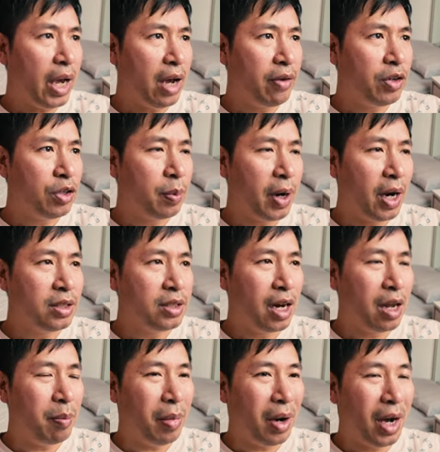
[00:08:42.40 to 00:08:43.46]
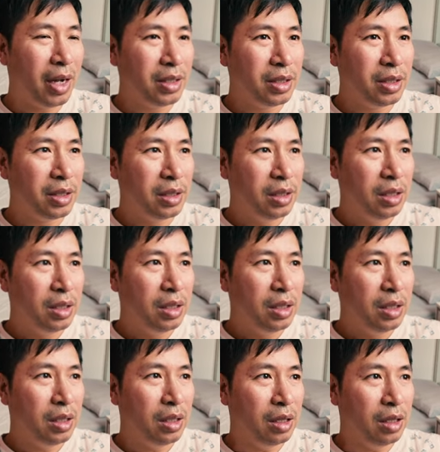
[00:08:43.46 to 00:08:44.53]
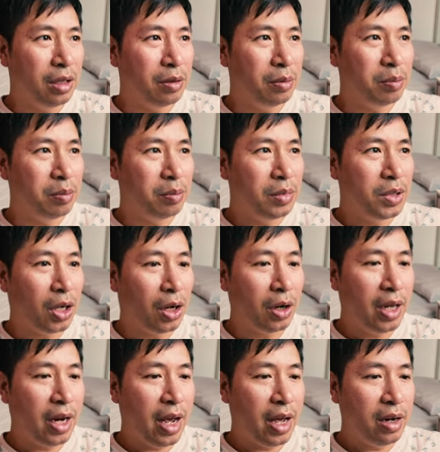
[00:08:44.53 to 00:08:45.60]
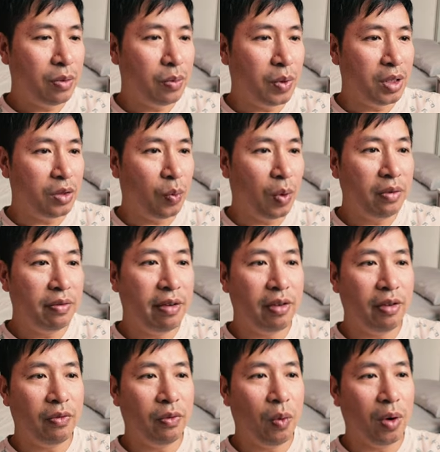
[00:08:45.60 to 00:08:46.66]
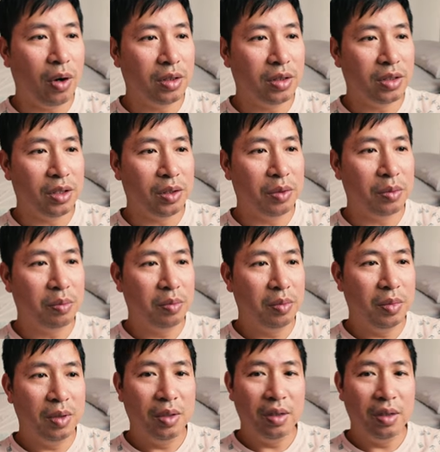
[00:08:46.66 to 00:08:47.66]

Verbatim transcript: average price I bought Target at was 154. So